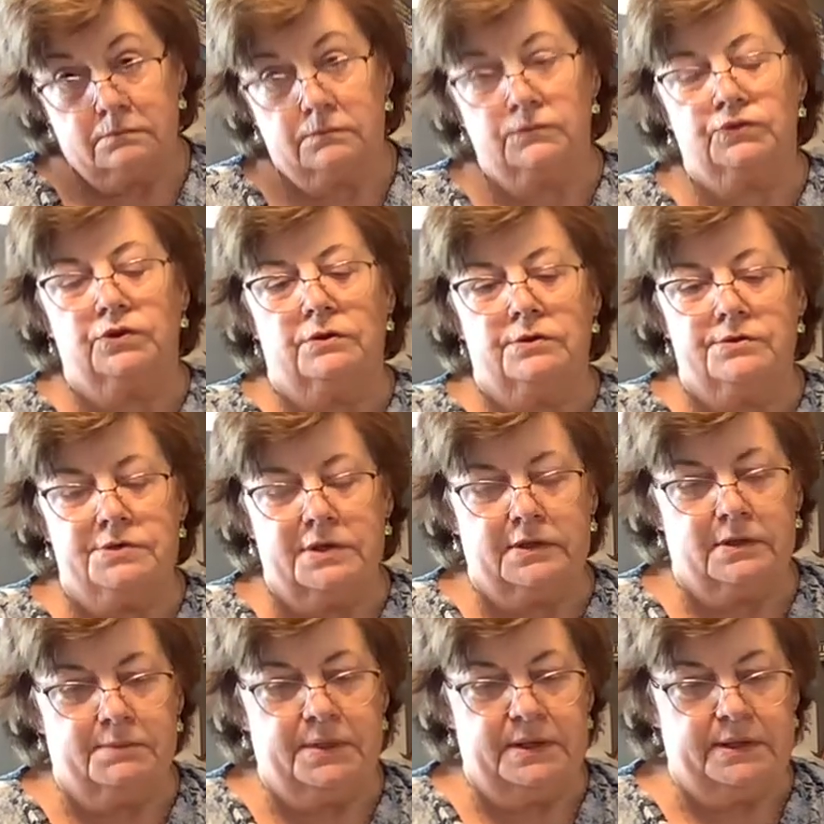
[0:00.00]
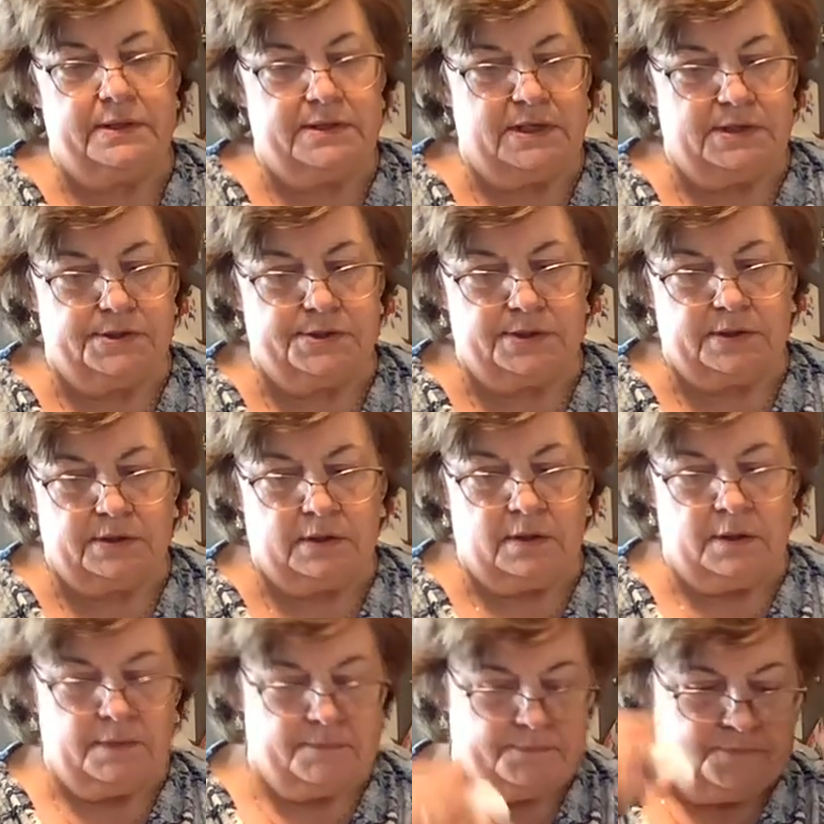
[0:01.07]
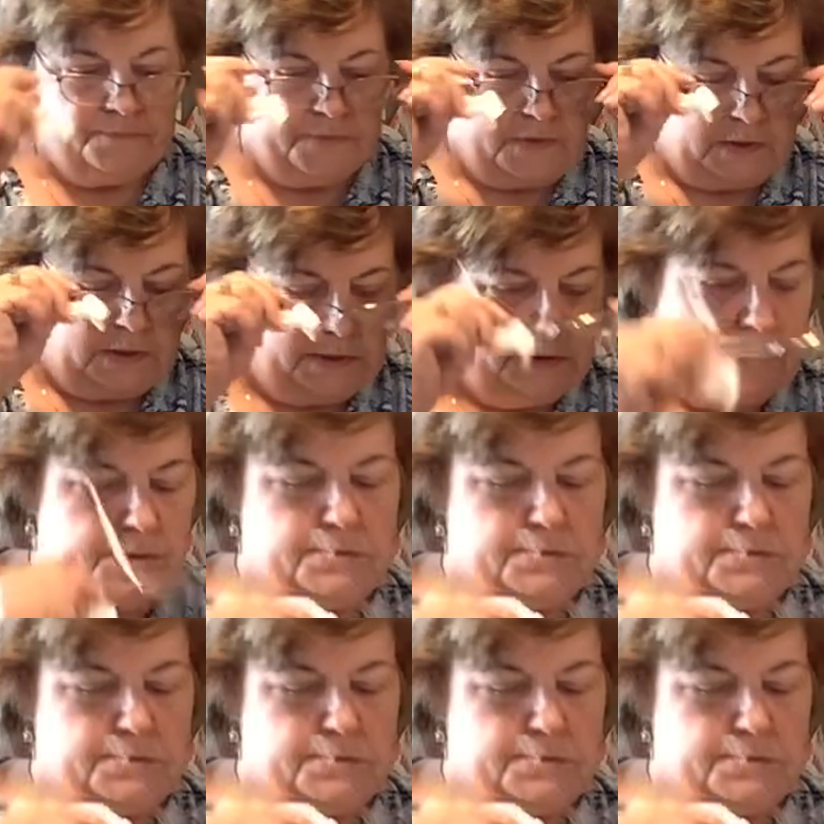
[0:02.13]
So there's not going to be any tasting on this